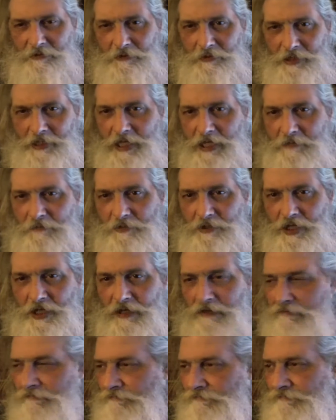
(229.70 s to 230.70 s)
on the game
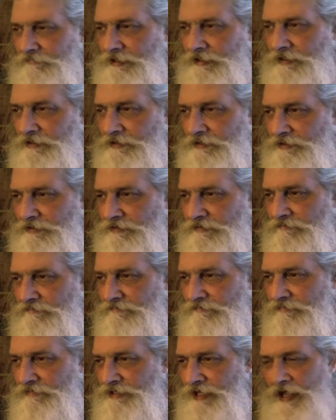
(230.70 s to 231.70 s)
channel. Because,
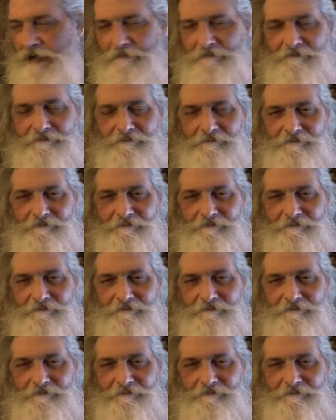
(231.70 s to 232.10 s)
yeah.